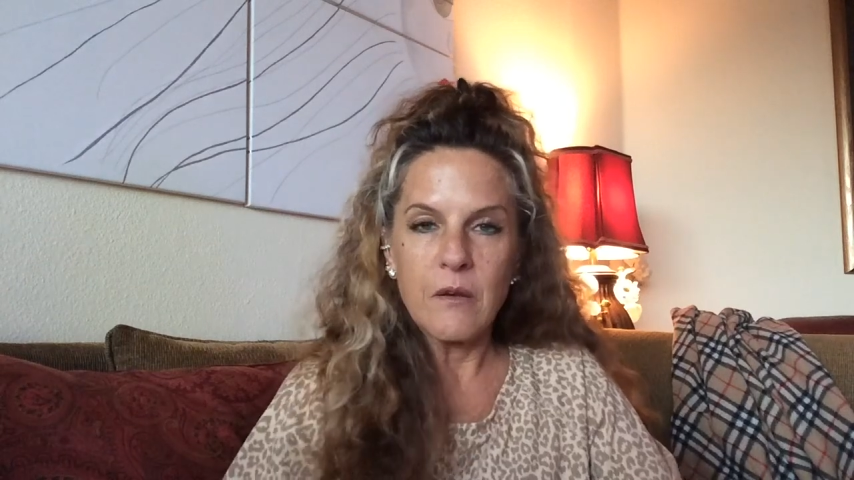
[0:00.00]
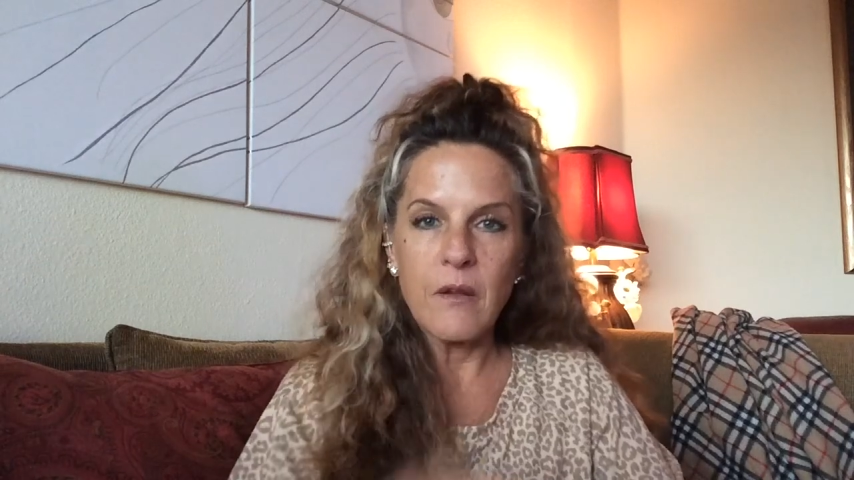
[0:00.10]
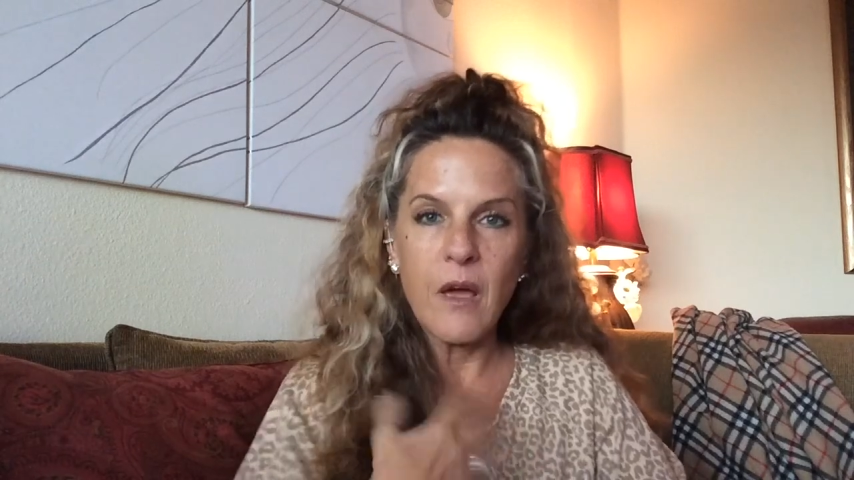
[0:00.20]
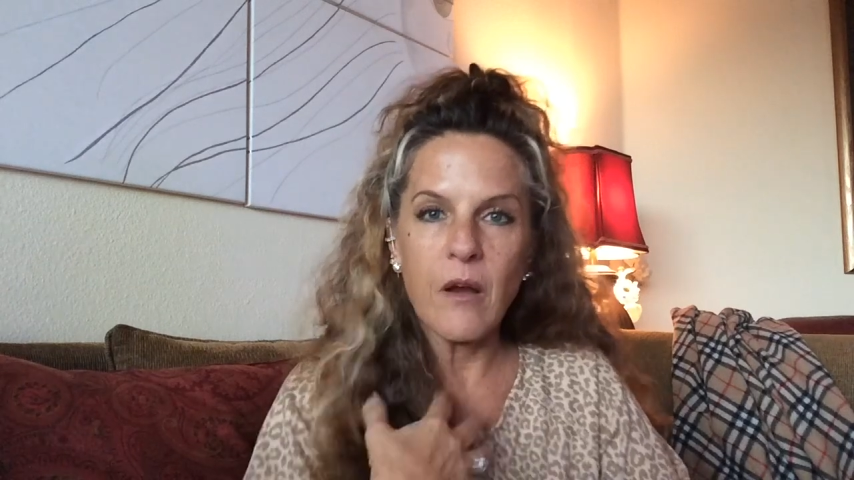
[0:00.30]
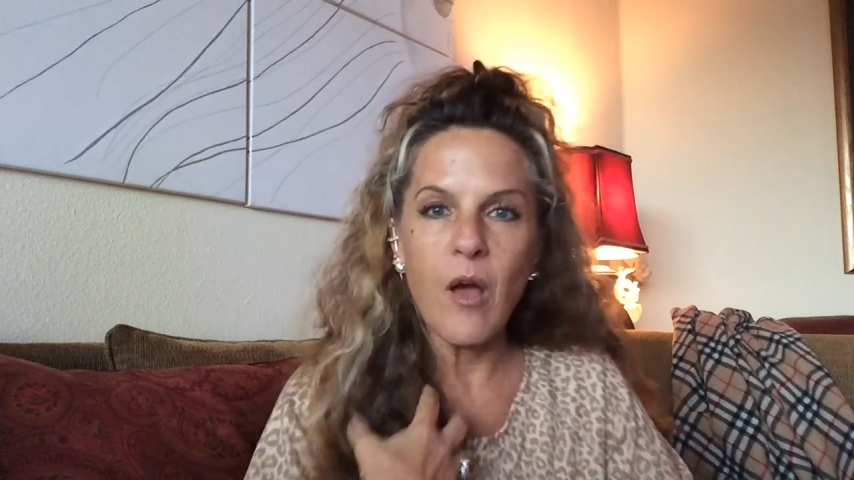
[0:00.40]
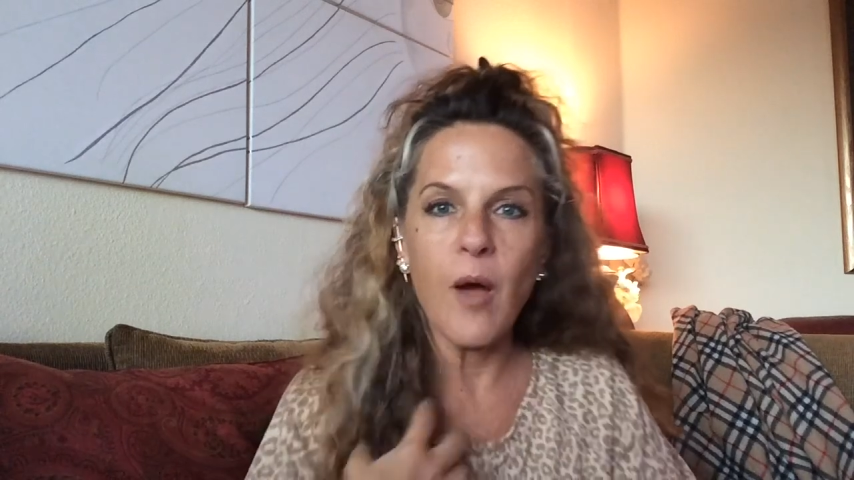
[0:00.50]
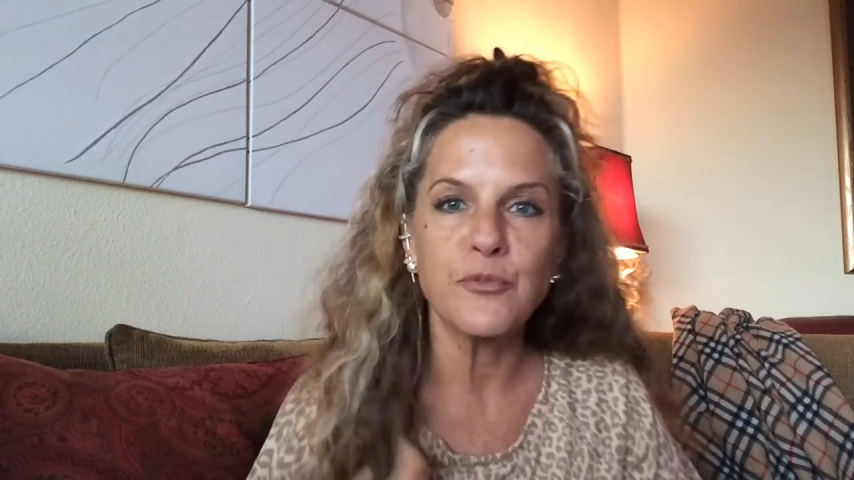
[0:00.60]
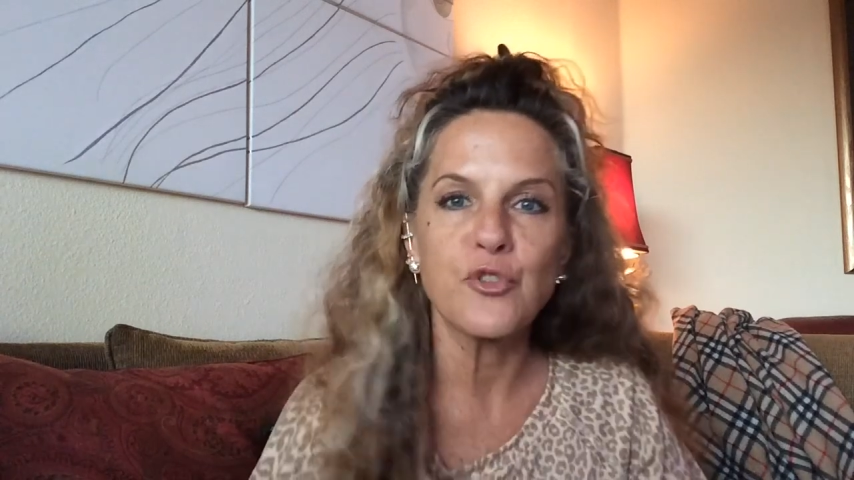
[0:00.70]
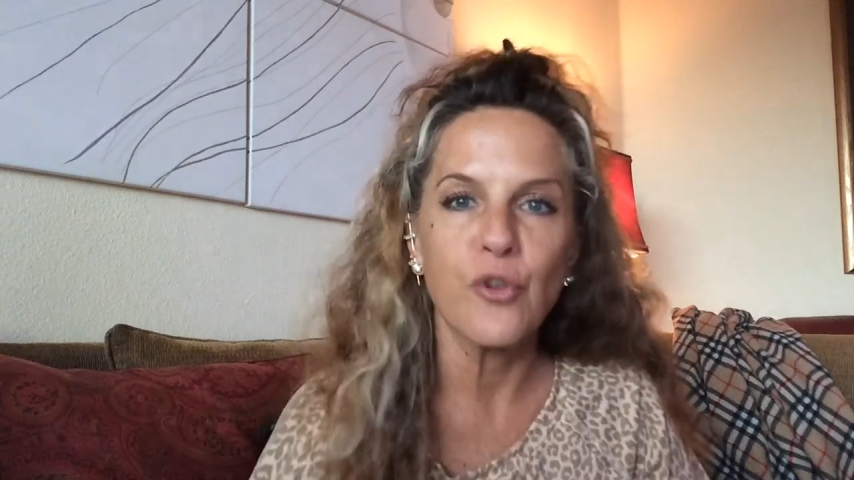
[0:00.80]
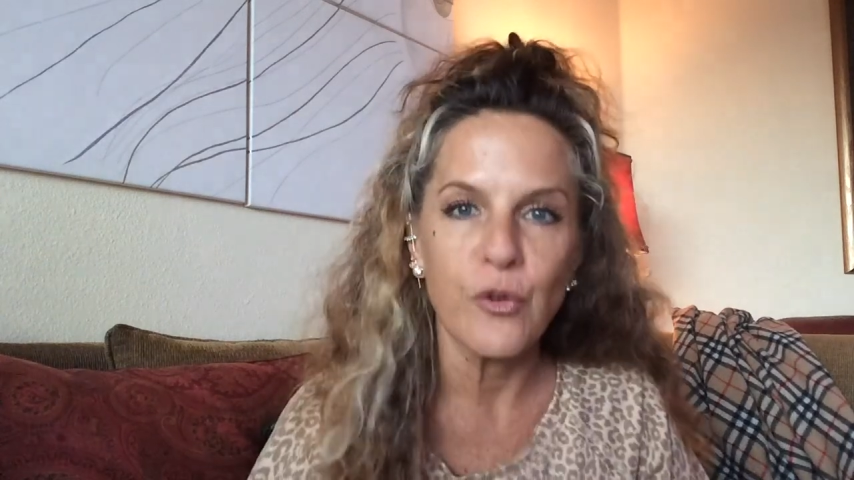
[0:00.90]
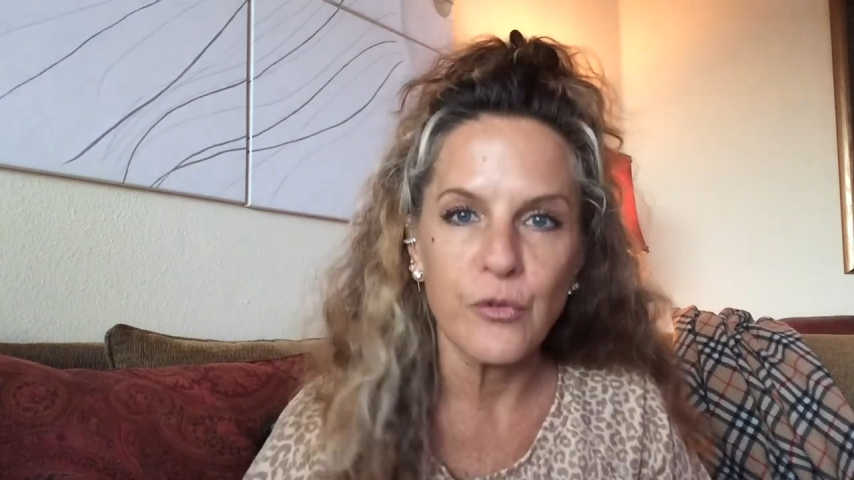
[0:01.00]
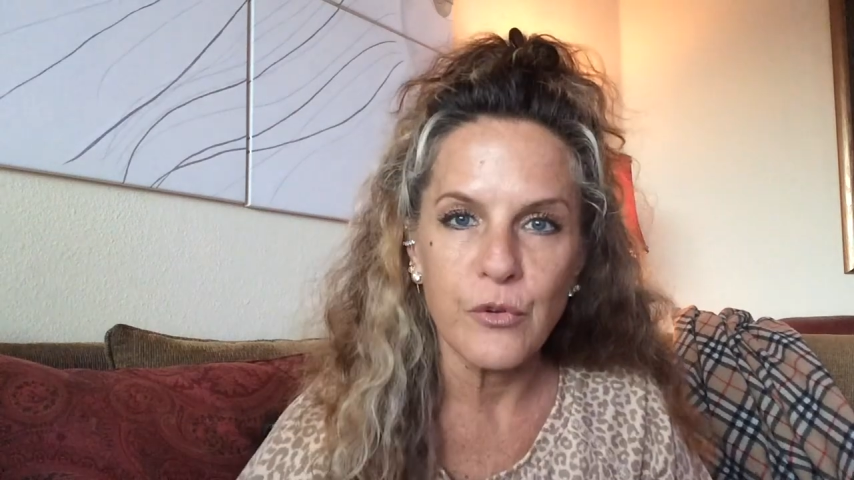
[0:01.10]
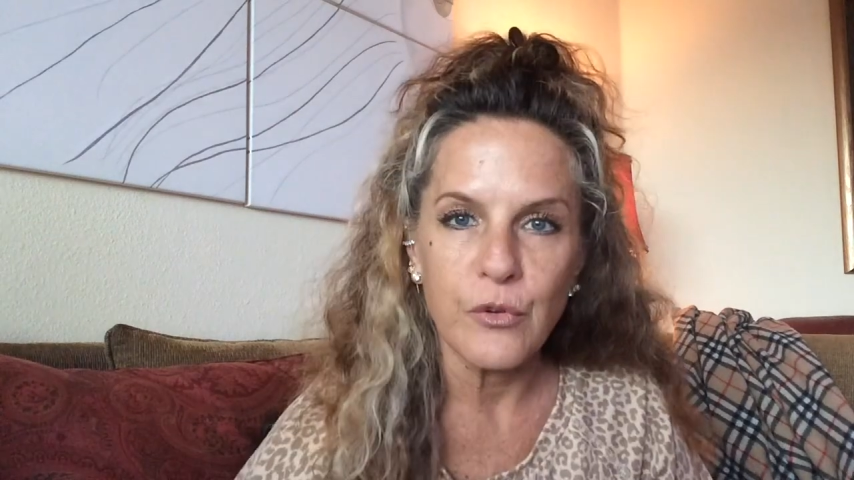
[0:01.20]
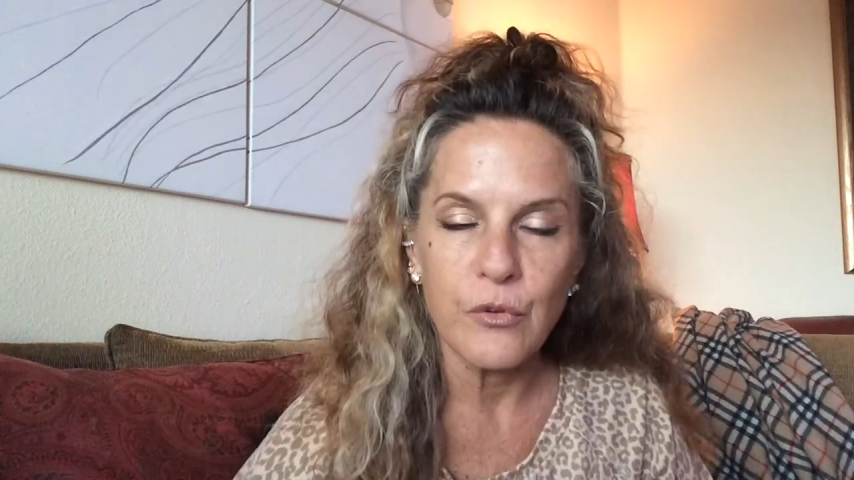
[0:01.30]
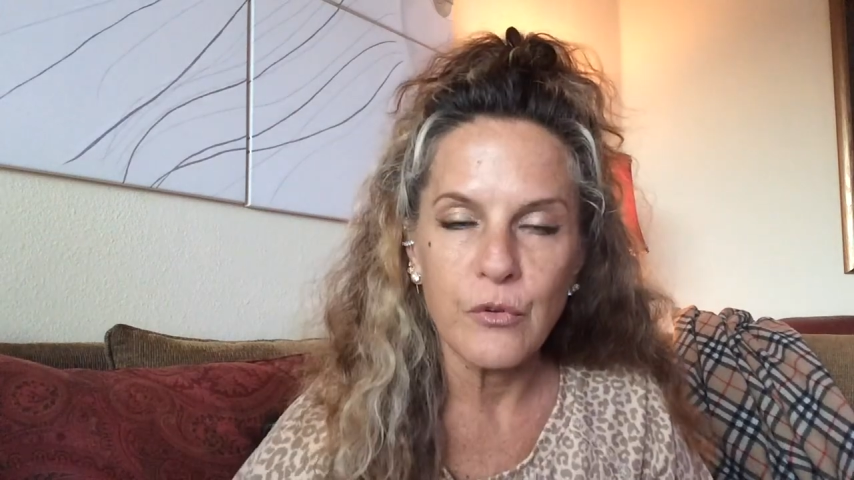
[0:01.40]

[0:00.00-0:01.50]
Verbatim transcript: Not upturned.